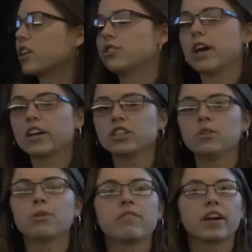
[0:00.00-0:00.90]

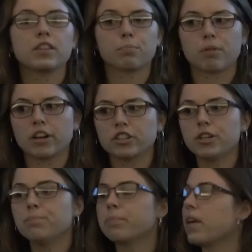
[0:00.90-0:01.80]
Extraction, we varied the
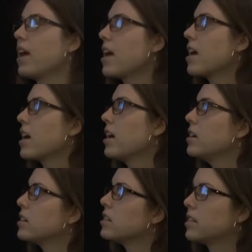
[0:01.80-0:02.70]
pressure,
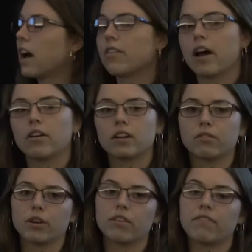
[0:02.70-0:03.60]
and to see how that
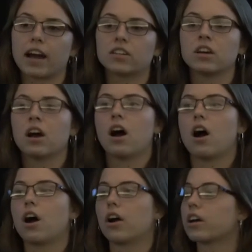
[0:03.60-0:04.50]
would affect
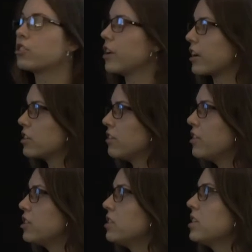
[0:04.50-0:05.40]
our extraction
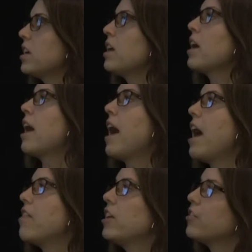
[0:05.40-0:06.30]
efficiency.
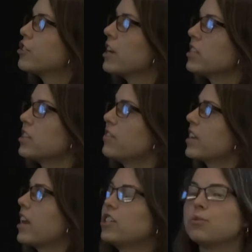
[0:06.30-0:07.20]
And then for
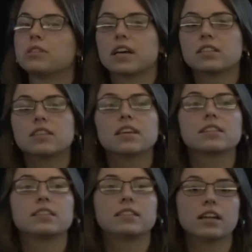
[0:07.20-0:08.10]
transesterification, we tested the
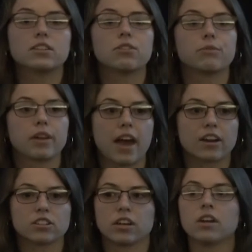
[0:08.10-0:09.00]
extent of the
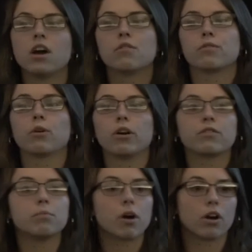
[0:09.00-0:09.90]
reaction going
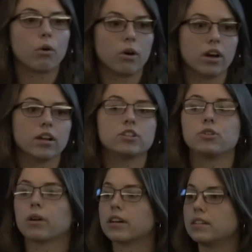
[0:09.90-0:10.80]
from our oil
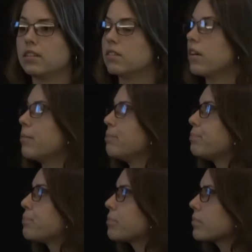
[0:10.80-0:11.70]
to our diesel.
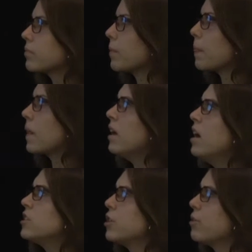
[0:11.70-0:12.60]

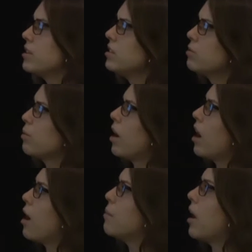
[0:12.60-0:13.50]
So this is what
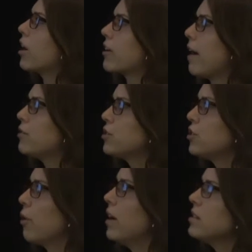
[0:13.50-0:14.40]
our graphs
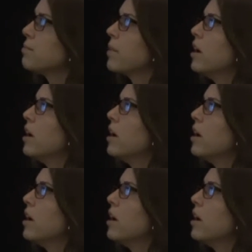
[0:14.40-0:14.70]
show us.